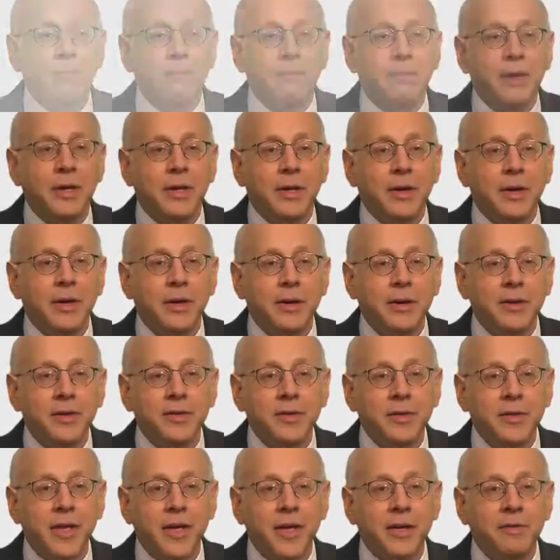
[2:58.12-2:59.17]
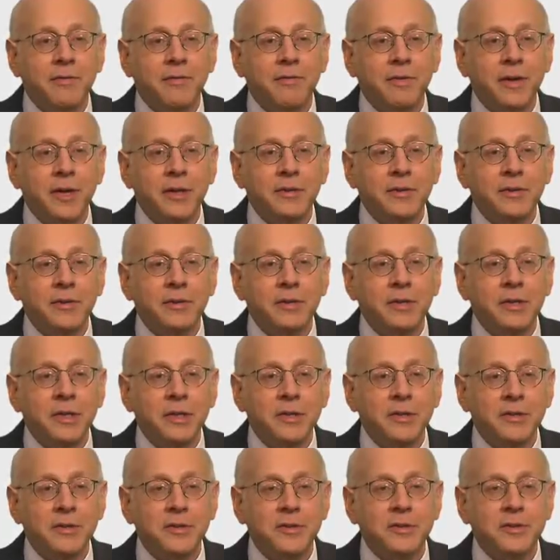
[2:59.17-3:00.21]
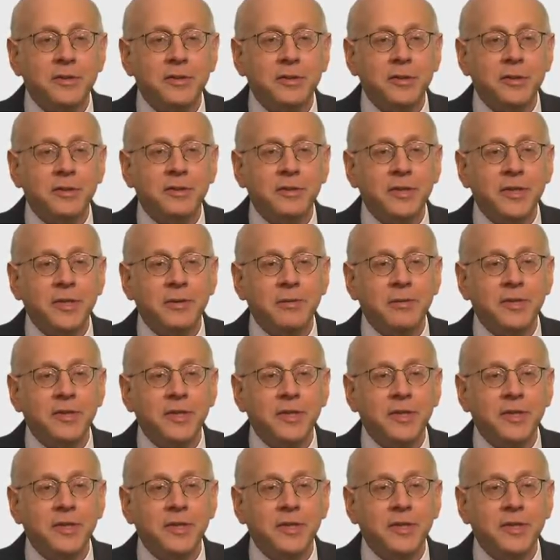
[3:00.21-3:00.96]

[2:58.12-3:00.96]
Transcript: because a lot of facial lesions associated with